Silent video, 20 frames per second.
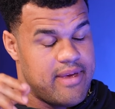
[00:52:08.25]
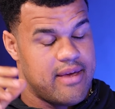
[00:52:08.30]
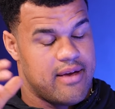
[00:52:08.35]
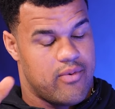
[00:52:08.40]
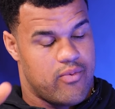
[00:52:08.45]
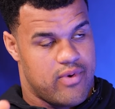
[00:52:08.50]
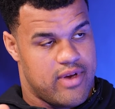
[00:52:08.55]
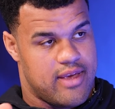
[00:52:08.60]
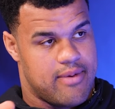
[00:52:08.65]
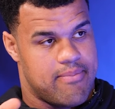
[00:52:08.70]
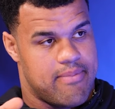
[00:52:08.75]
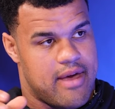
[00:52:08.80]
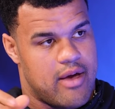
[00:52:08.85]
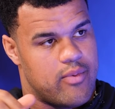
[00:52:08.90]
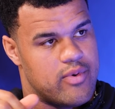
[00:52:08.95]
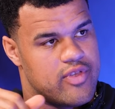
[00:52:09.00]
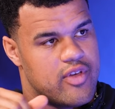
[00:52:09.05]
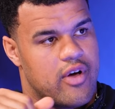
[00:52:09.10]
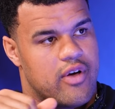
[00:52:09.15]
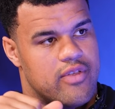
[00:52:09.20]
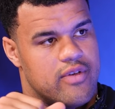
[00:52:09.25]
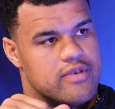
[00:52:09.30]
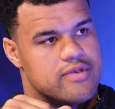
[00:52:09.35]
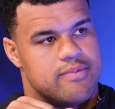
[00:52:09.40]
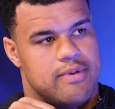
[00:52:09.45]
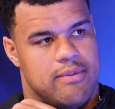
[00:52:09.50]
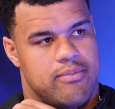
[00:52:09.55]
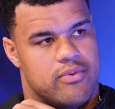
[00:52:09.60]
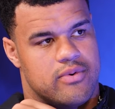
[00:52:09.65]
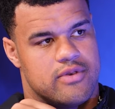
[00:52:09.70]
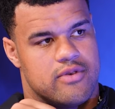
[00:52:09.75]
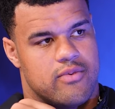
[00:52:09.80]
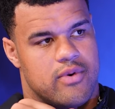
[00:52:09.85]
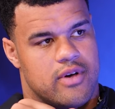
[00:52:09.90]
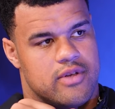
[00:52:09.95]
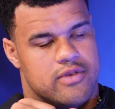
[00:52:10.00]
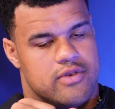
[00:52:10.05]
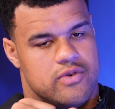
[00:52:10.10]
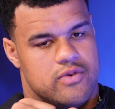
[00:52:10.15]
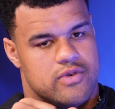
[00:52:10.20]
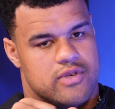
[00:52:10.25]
went and met with all those people as well too.